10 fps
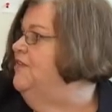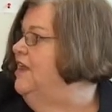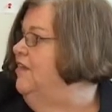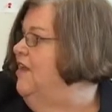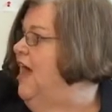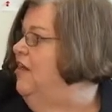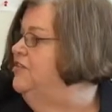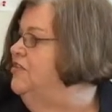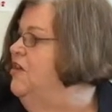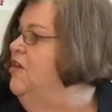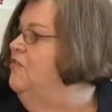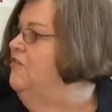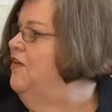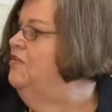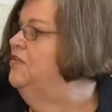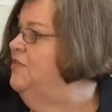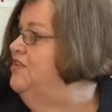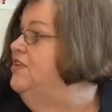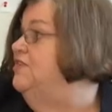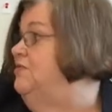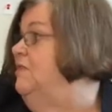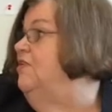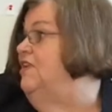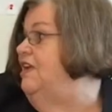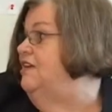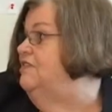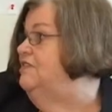that allows voters with disabilities